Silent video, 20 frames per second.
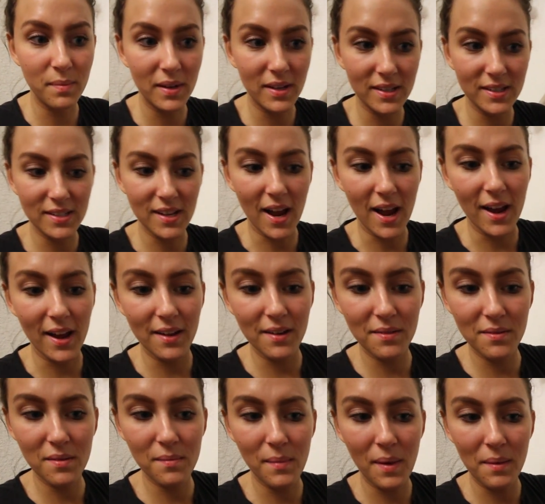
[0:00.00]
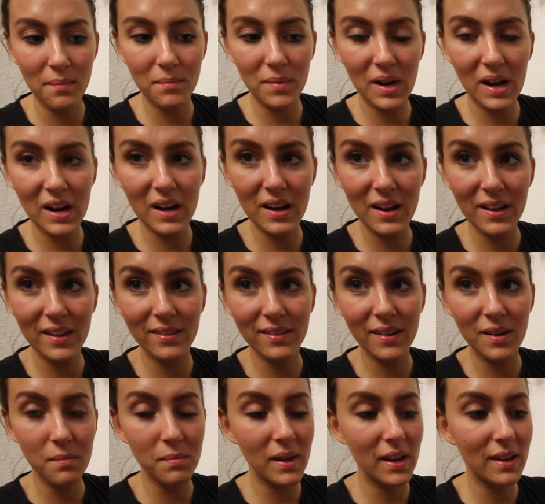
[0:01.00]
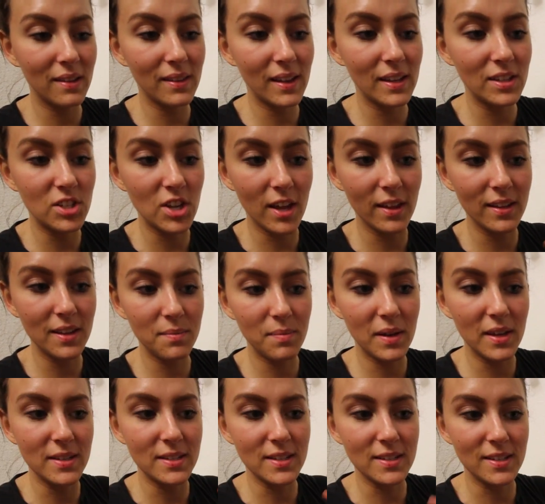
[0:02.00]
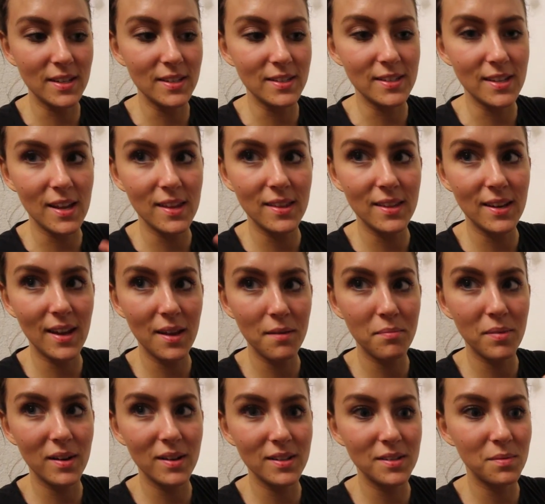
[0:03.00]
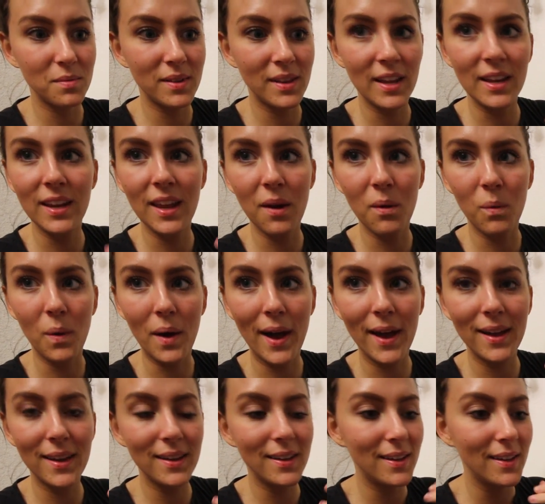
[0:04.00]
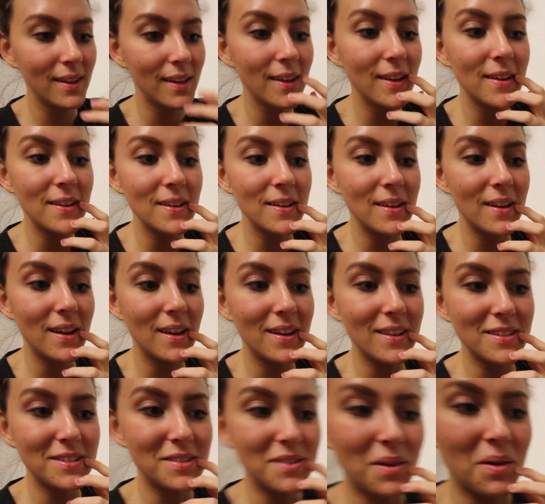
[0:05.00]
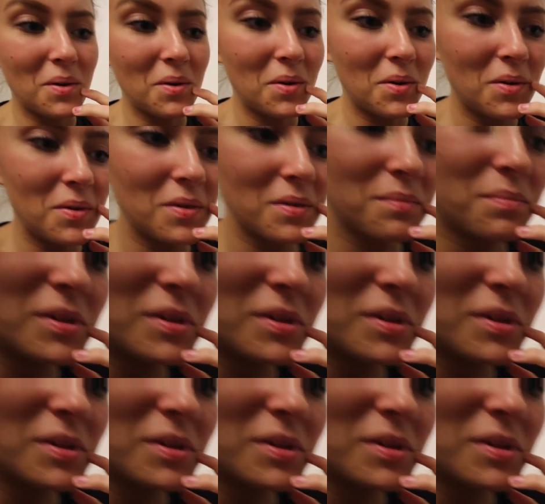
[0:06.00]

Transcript: because I remember there being like jelly pieces inside the diapers when they'd get wet. So